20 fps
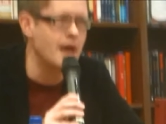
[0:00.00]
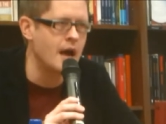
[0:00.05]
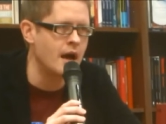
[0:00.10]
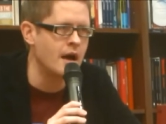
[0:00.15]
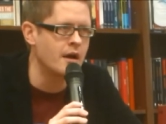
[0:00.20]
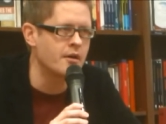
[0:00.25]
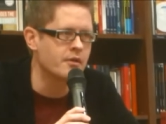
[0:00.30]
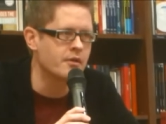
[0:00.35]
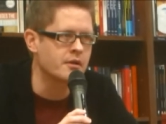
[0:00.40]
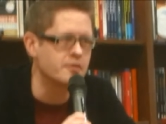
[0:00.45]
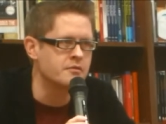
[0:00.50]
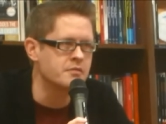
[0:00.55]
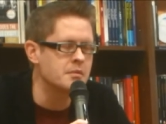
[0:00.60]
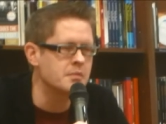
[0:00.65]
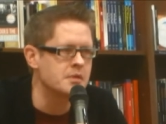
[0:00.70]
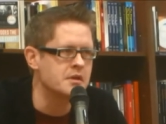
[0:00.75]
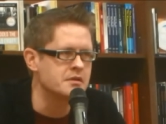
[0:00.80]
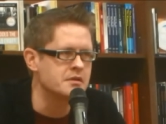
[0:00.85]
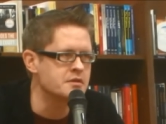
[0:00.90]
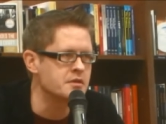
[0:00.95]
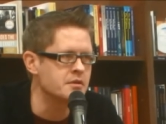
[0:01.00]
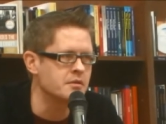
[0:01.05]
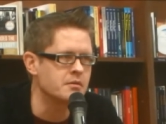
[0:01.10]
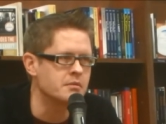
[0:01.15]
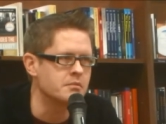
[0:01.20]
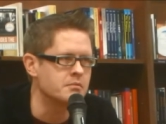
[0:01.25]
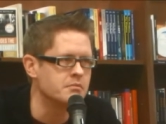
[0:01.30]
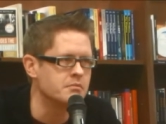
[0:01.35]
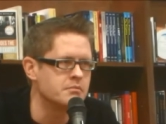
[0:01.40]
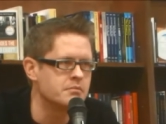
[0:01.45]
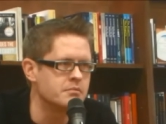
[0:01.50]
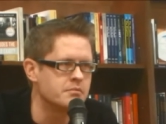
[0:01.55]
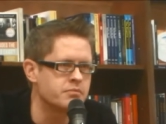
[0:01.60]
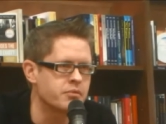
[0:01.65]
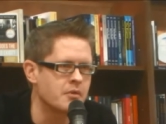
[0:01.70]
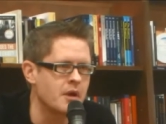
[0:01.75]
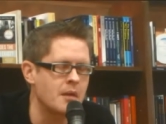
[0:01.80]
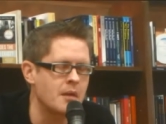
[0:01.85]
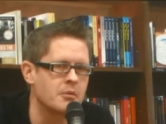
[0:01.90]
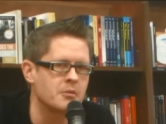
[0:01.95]
on or contributed to
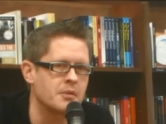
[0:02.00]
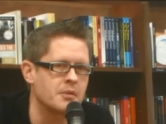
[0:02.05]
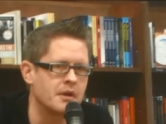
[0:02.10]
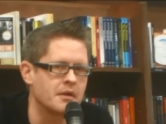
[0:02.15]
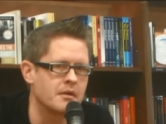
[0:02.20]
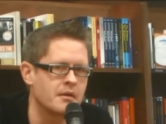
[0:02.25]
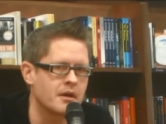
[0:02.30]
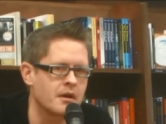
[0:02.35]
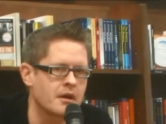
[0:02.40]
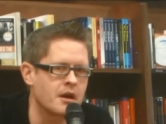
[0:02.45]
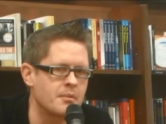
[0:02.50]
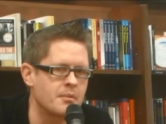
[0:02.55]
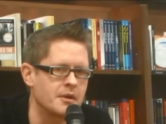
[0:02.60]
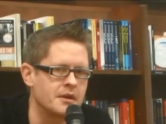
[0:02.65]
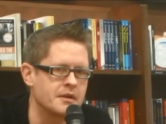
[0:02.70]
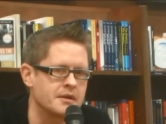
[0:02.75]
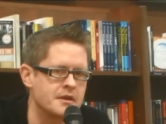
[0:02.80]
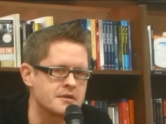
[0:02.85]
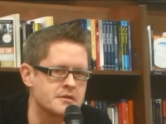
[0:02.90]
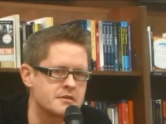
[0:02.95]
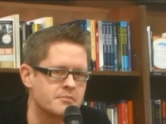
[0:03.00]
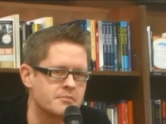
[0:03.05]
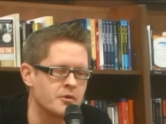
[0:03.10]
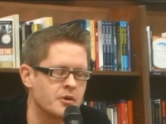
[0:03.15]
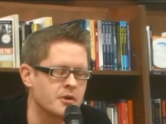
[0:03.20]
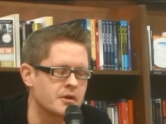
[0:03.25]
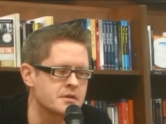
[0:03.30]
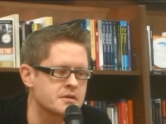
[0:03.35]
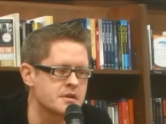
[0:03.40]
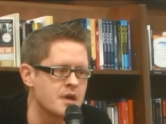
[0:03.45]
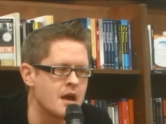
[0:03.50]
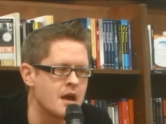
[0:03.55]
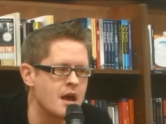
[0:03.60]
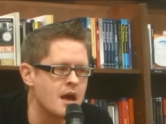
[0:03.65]
probably a couple of dozen books,